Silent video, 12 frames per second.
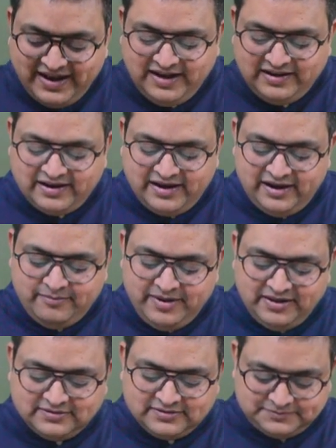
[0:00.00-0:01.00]
Inter-head
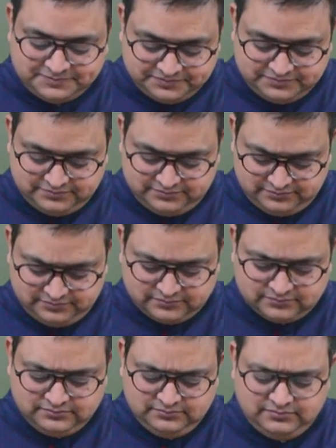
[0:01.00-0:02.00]
means
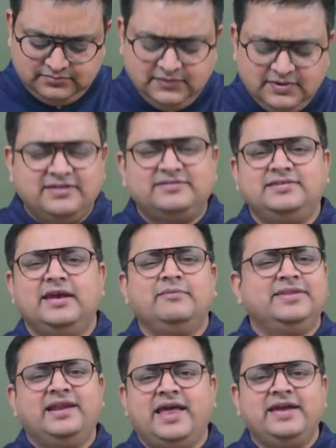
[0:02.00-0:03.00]
it's same
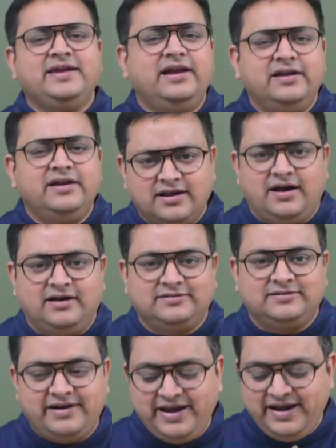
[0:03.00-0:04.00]
thing like
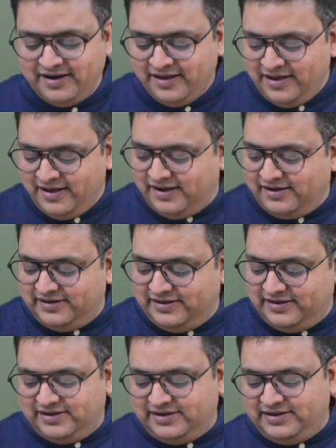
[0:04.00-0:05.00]
inter-caste, right?
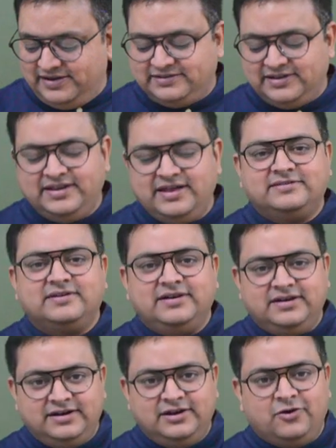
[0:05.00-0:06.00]
Let's say there is a
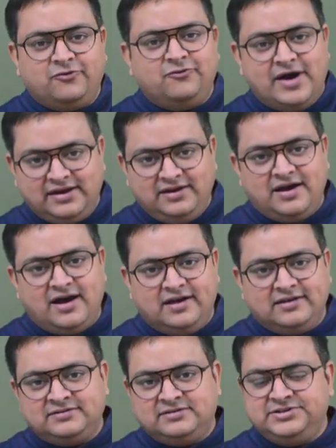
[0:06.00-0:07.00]
girl of one
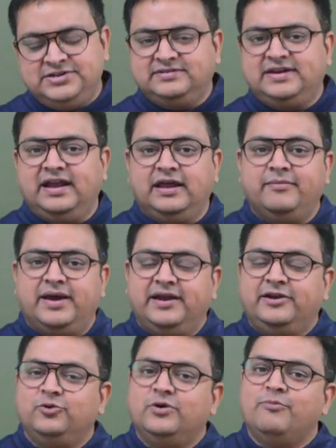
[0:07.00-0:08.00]
caste, she is getting
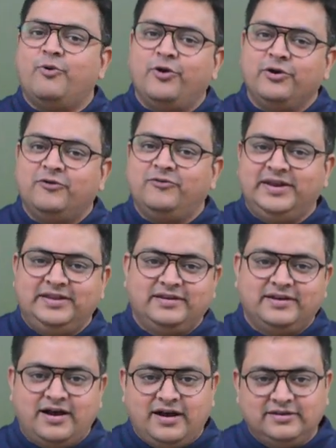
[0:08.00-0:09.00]
married to a boy of another
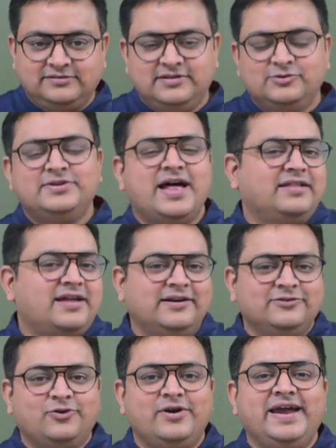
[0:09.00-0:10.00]
caste. That
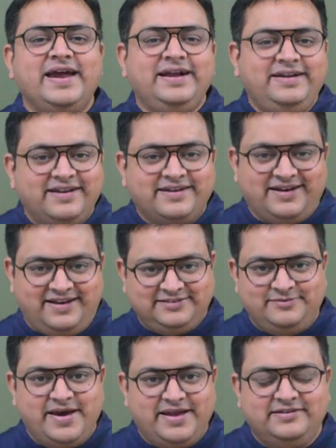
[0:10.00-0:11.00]
is called inter-caste
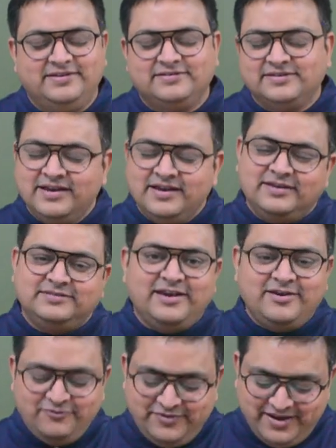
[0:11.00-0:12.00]
marriages.
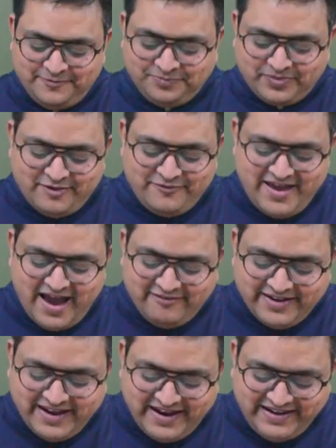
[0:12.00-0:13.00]
Same way, we
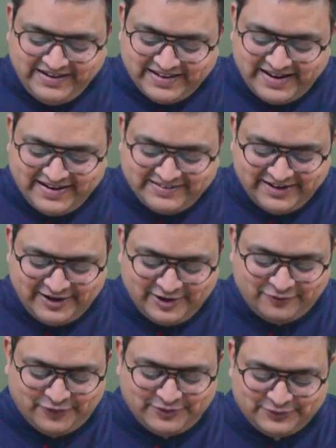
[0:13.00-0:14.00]
have inter-head set
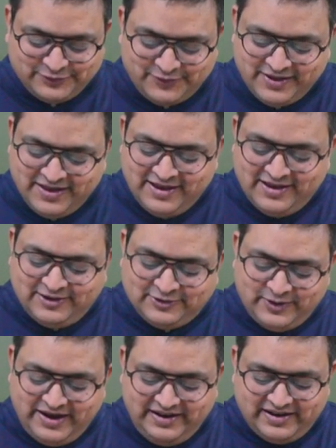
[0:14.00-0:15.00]
off also. So
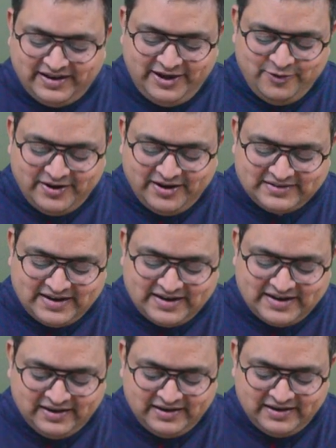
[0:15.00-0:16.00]
inter-head, you
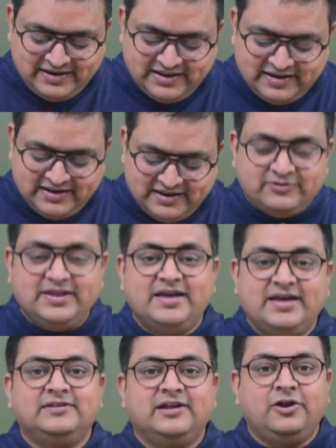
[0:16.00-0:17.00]
understand, let's say if there
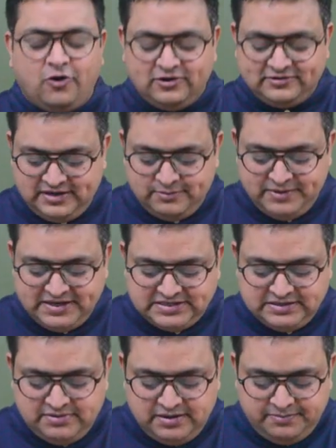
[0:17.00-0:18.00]
is a loss in
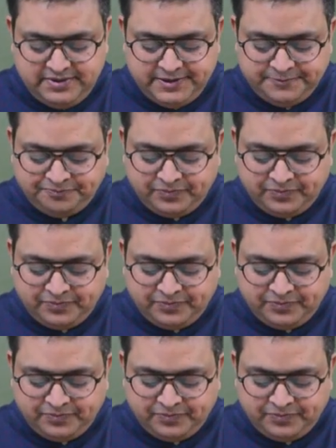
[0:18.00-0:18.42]
PGBP,